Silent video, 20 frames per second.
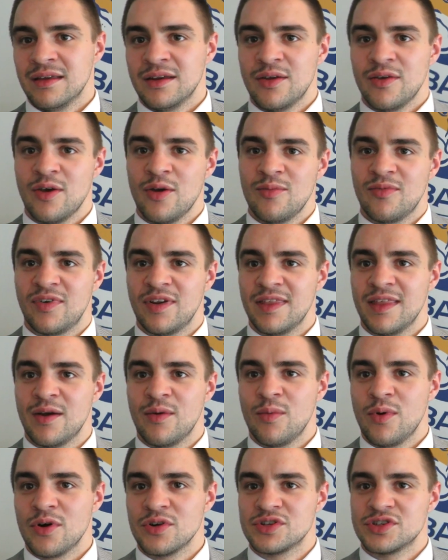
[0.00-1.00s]
know, hopefully
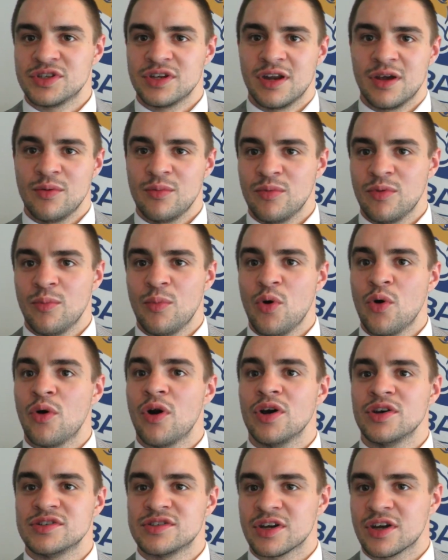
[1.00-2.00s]
they'll watch. You know, the
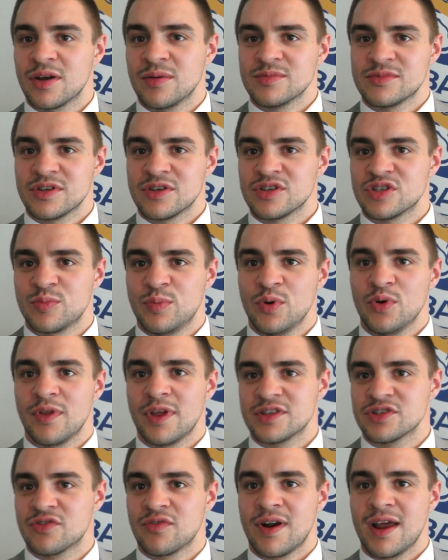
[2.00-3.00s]
more eyes that come to the sport,
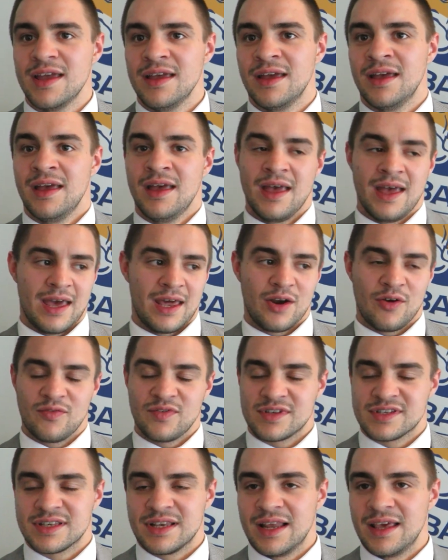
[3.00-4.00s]
that's great. And
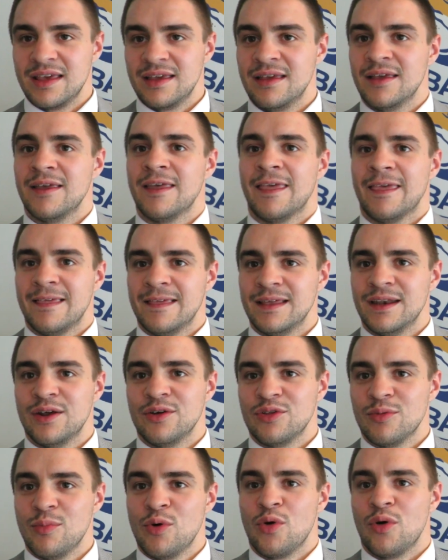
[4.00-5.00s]
obviously, you
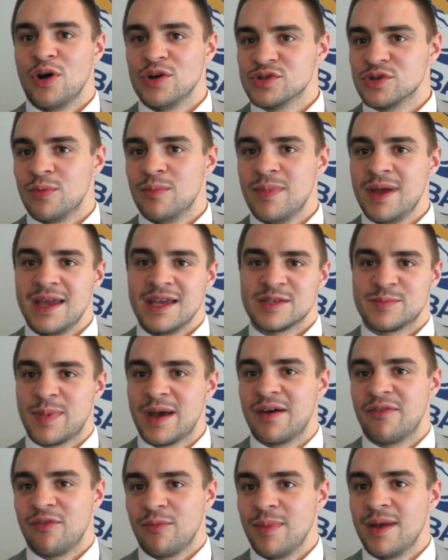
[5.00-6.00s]
know, the more eyes on me is
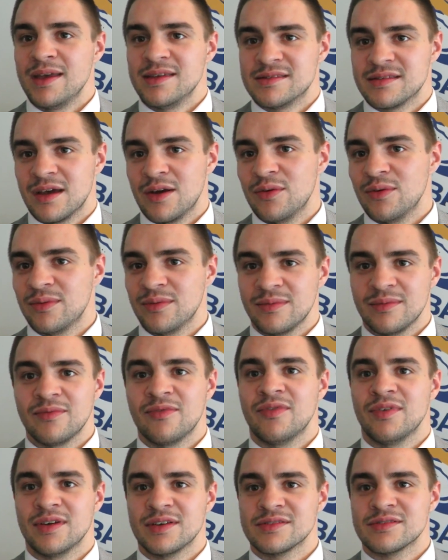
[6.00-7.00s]
better for me. So
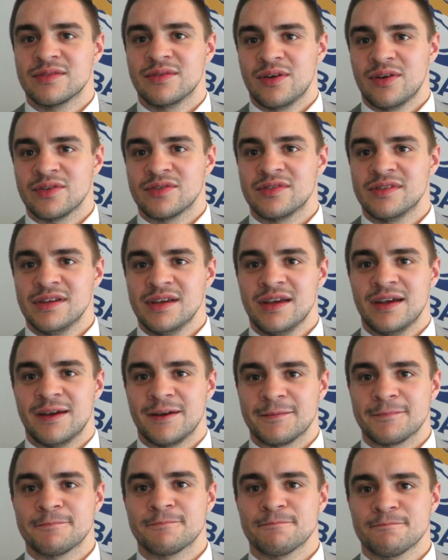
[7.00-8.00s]
fingers crossed. Yeah. Of
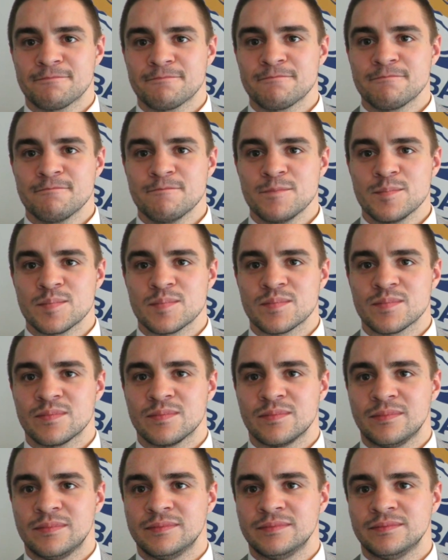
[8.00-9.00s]
course, of course. You are the
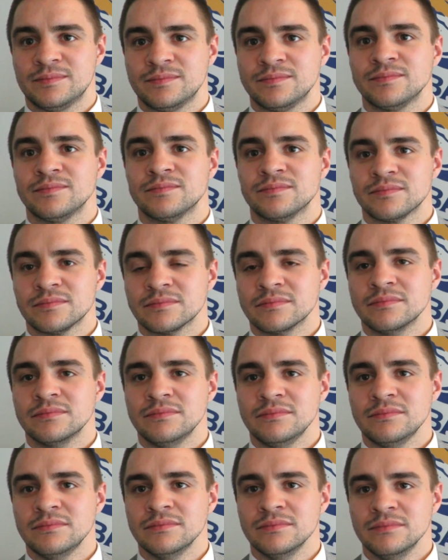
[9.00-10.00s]
underdog against
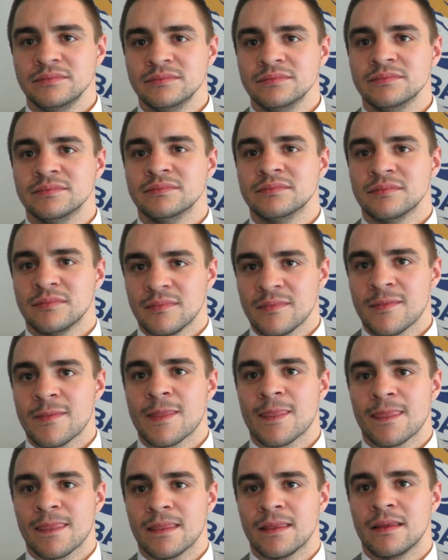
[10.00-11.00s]
Yigit. There's no getting
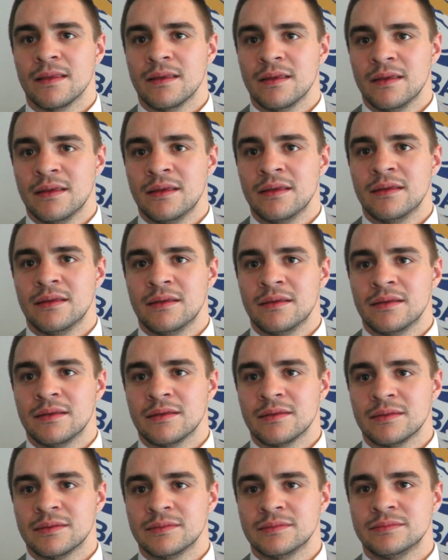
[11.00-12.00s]
away from that, is he? He's a
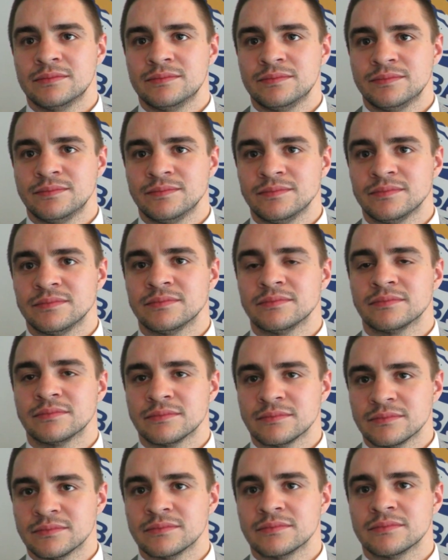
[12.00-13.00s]
defending champion. He's got
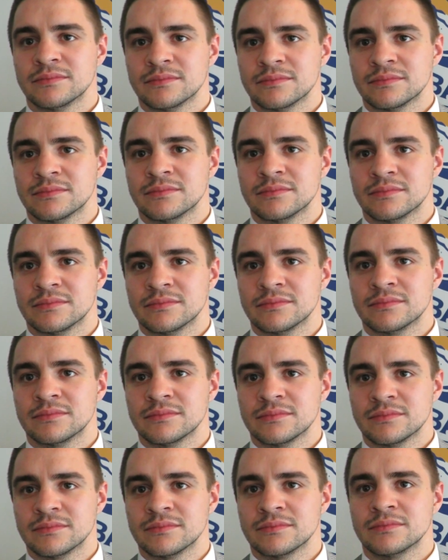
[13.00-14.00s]
some good wins on his
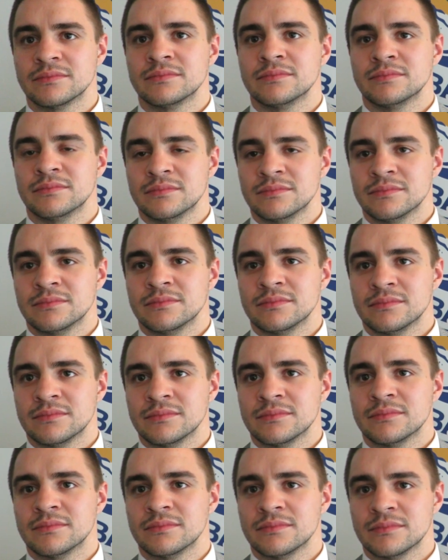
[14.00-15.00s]
record. You
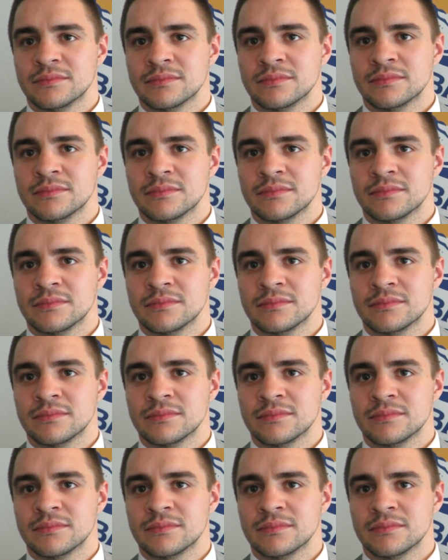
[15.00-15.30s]
know, but